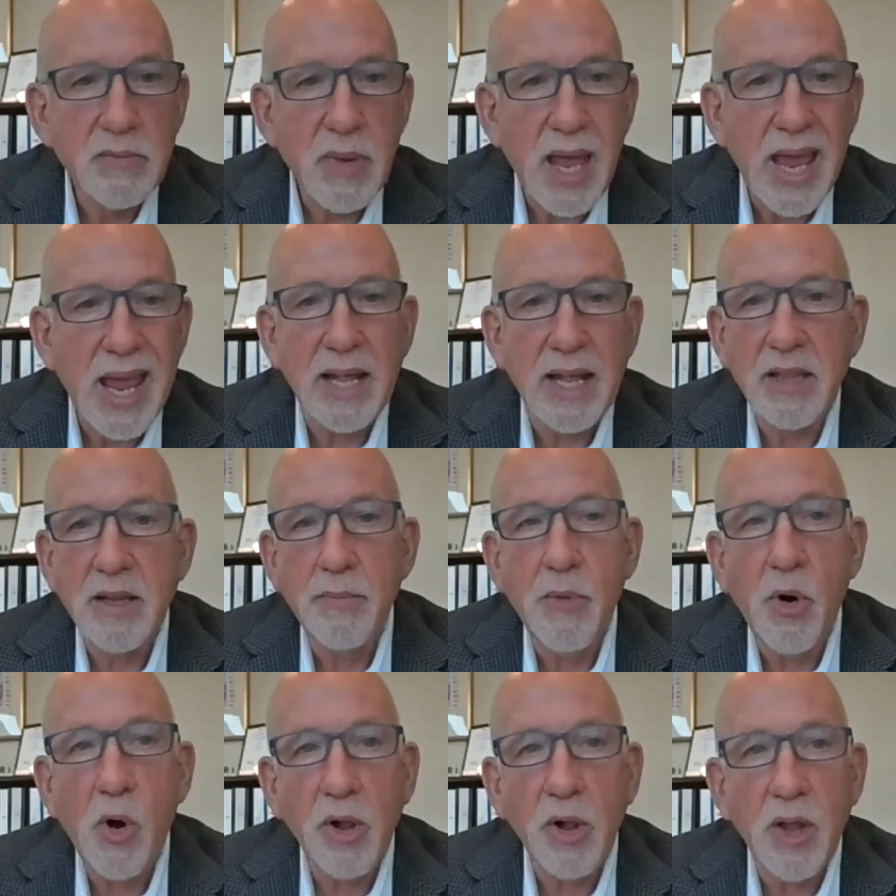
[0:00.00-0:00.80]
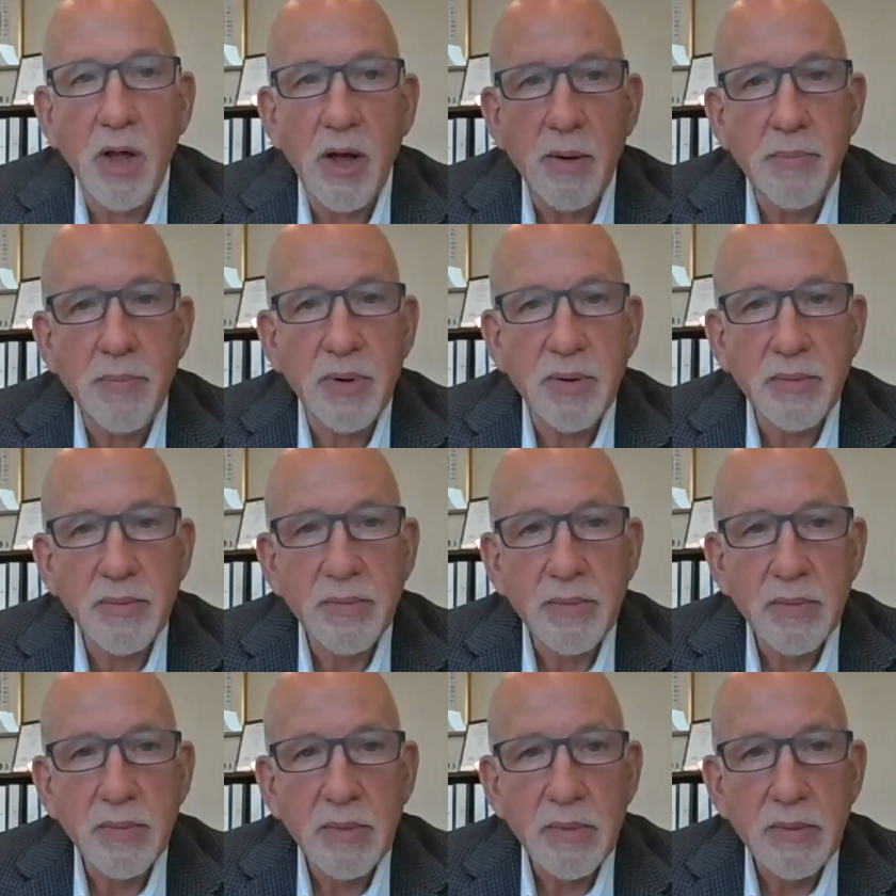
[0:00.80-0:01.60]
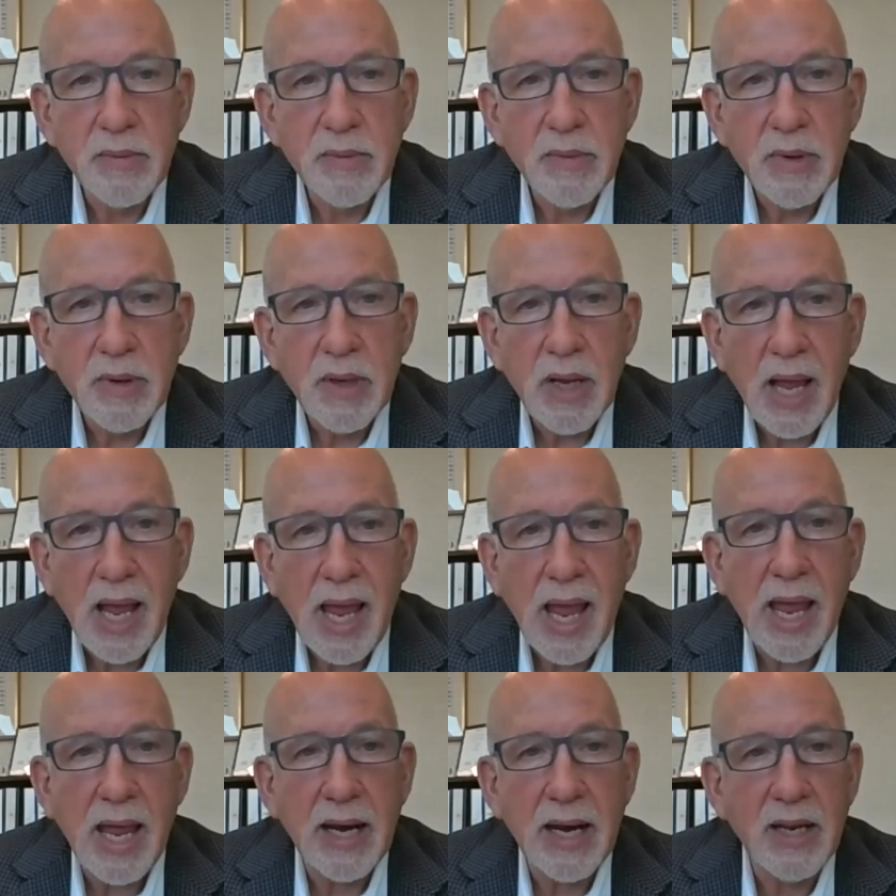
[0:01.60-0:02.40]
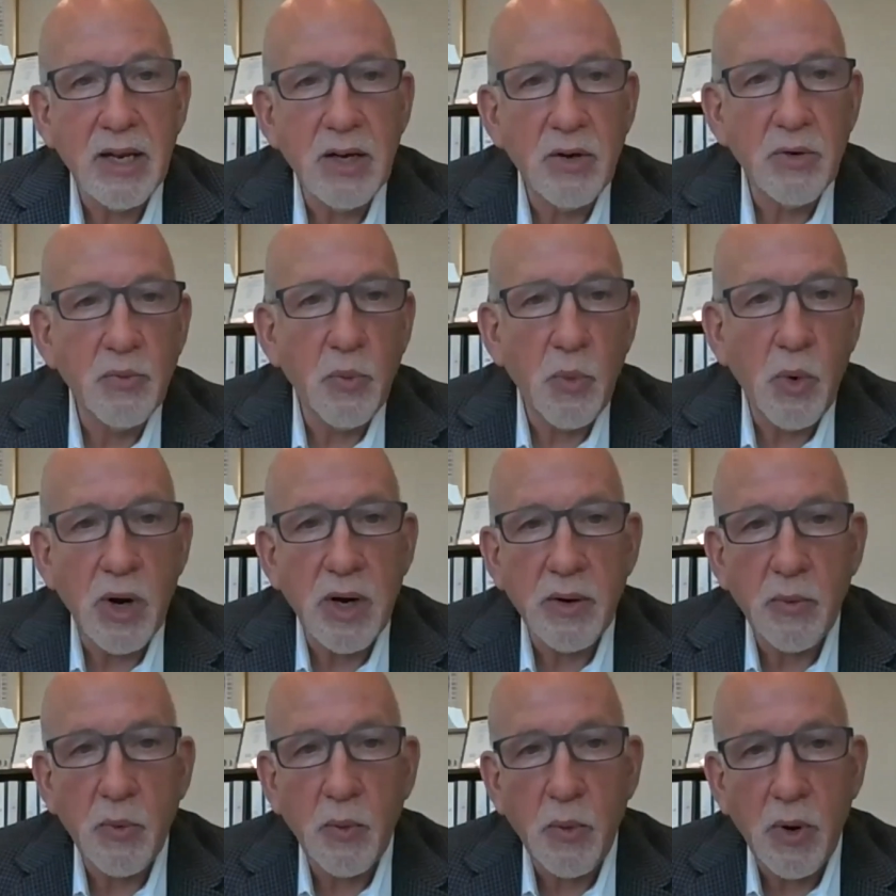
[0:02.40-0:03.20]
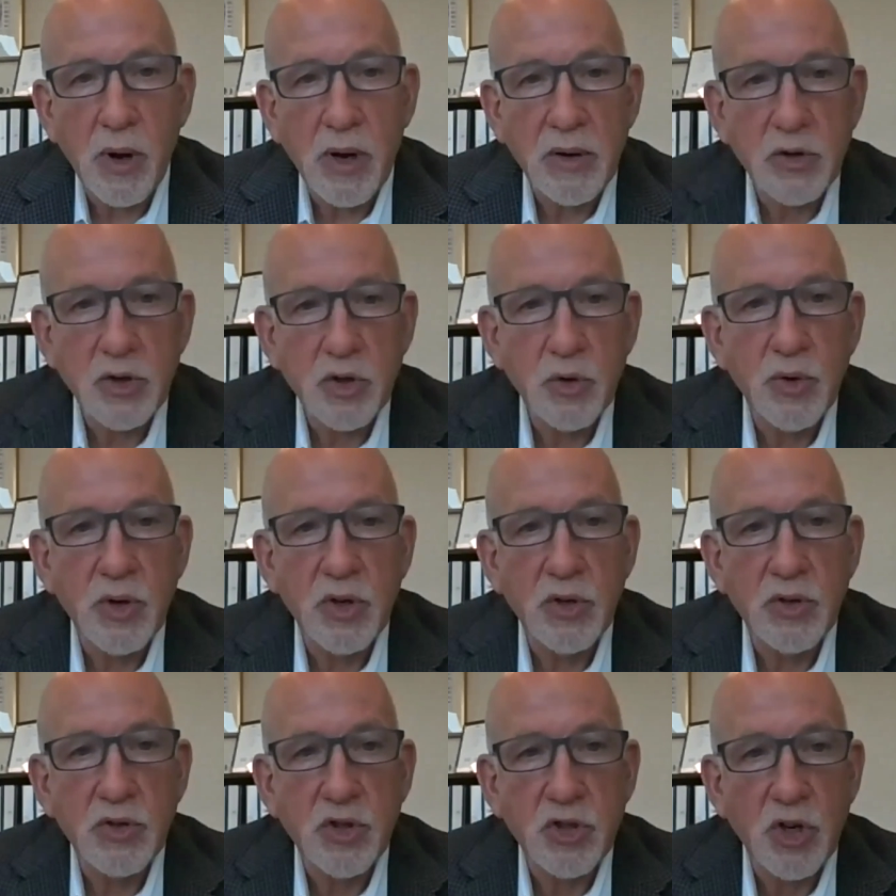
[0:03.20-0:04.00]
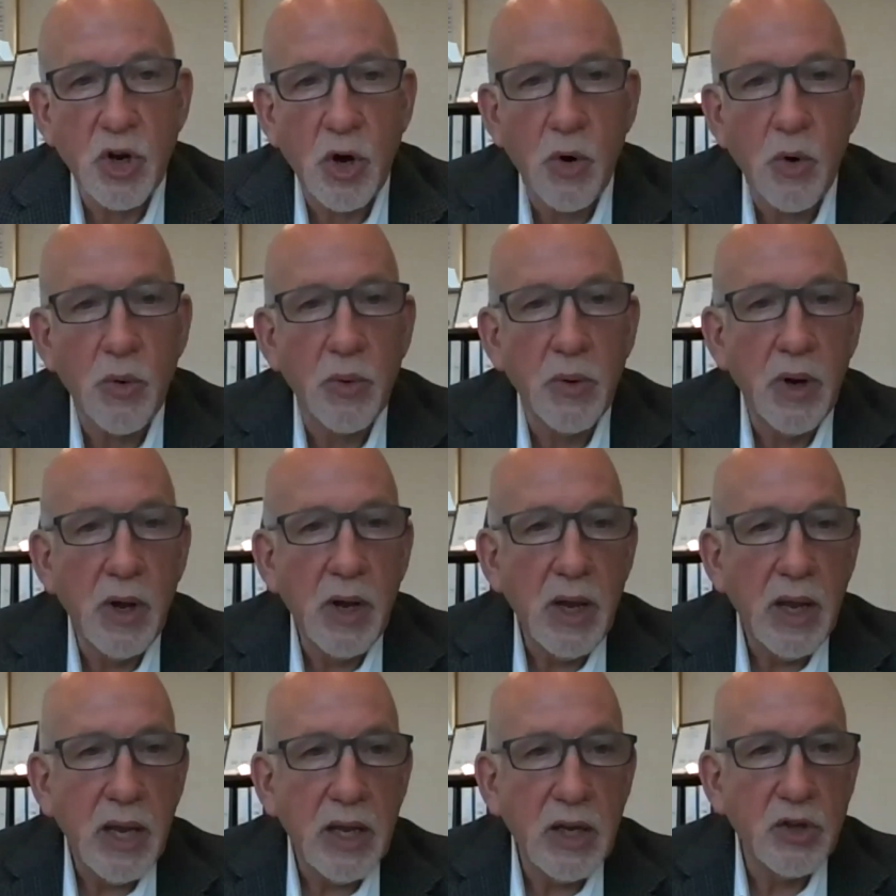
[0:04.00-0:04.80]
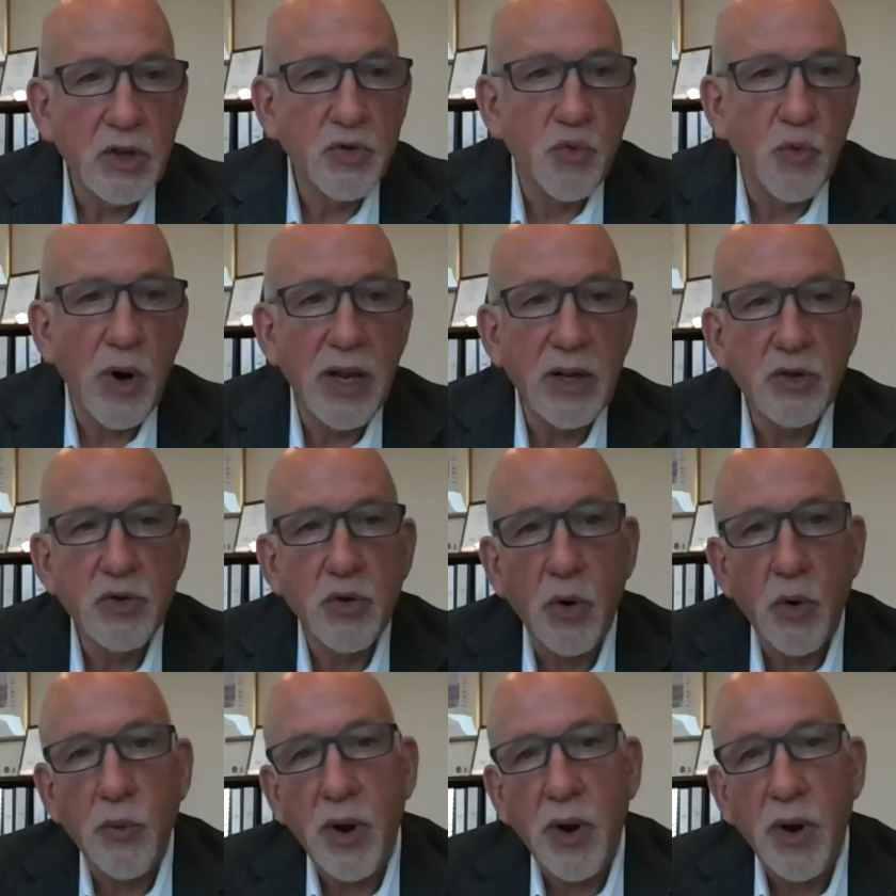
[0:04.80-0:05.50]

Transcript: add them all up, add in what you can show is rent,